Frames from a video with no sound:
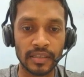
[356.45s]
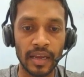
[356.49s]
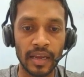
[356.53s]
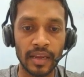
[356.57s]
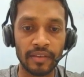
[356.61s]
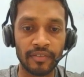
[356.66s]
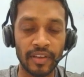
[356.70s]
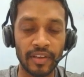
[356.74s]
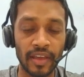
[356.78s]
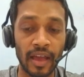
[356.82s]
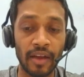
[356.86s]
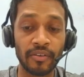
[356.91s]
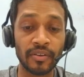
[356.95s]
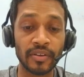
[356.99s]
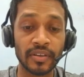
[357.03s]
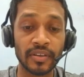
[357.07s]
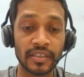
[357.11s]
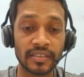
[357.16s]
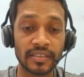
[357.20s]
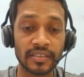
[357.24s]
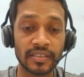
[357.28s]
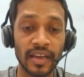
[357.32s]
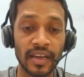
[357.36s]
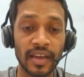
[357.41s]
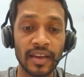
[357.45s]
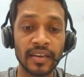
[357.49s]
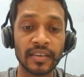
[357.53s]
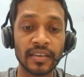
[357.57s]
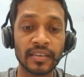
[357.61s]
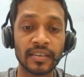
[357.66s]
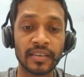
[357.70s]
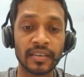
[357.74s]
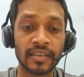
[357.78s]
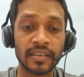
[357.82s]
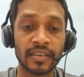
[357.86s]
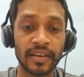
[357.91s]
we have to assign
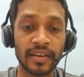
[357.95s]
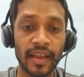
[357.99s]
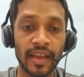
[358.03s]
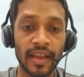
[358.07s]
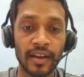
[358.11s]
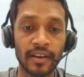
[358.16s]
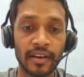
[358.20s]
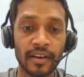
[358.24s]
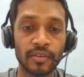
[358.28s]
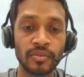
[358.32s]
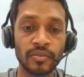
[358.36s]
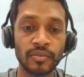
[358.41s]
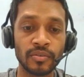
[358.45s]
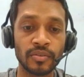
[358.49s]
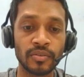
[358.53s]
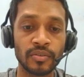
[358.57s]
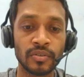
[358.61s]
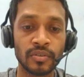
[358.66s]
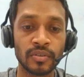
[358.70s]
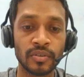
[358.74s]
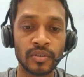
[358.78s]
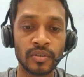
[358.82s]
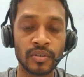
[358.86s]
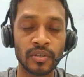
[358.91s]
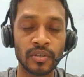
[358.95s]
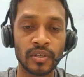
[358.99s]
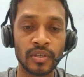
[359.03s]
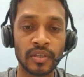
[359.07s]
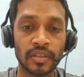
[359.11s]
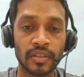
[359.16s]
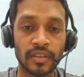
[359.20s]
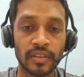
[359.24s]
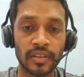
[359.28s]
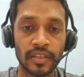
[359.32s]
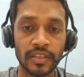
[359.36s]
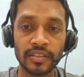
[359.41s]
contract to
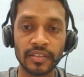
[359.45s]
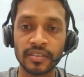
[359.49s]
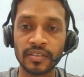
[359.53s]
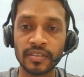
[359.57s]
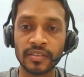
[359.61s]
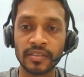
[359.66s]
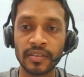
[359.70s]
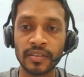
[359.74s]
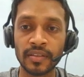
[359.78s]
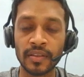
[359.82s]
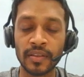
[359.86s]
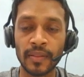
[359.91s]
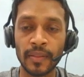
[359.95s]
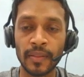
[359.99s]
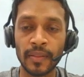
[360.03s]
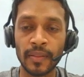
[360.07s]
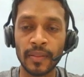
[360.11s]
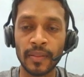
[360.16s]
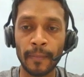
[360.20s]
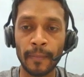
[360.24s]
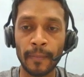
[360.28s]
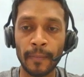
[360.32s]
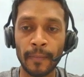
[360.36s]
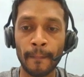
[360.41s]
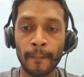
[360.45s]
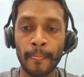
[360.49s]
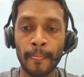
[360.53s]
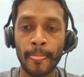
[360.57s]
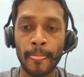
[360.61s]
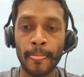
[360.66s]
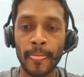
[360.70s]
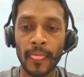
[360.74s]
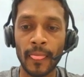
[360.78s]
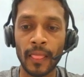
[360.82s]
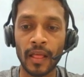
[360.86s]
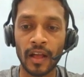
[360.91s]
this
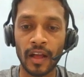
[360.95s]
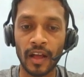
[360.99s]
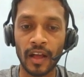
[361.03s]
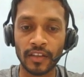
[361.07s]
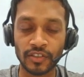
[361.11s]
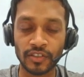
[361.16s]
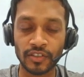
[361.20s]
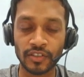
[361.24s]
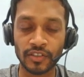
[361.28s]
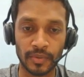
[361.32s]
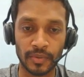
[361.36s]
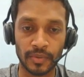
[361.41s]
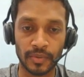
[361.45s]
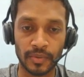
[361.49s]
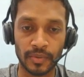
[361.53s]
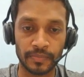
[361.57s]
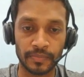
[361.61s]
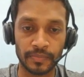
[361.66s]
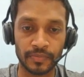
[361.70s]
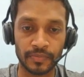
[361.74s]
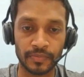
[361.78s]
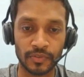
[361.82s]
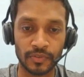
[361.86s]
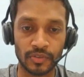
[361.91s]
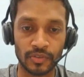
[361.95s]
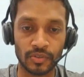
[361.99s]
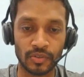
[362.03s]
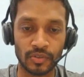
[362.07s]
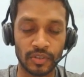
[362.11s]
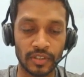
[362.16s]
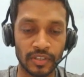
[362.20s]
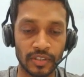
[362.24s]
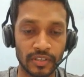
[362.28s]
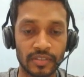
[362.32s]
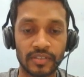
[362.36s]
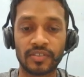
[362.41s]
customer, so
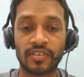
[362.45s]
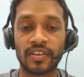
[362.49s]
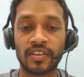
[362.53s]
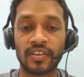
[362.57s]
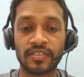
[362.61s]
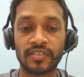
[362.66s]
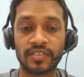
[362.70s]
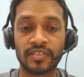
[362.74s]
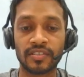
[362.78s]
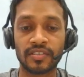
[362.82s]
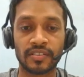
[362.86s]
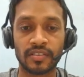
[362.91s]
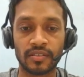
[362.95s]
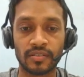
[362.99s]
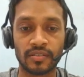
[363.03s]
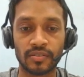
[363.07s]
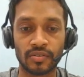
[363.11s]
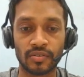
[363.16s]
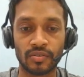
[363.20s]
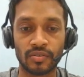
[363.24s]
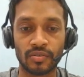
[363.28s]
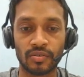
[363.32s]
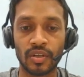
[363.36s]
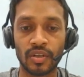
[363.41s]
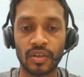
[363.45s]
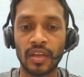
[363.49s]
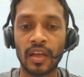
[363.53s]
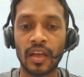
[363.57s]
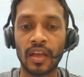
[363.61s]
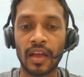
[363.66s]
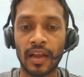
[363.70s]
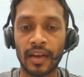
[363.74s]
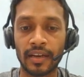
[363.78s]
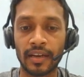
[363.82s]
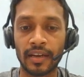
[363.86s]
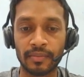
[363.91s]
this transaction. So at the